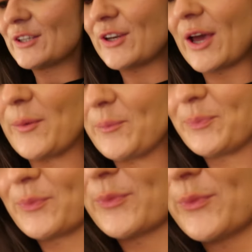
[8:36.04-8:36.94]
No,
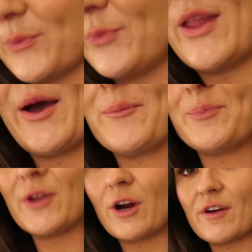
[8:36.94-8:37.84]

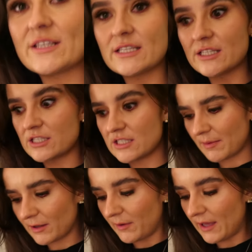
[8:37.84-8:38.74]
you're not ready. Did you see,
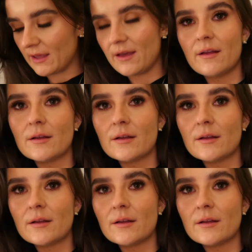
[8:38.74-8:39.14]
by the way?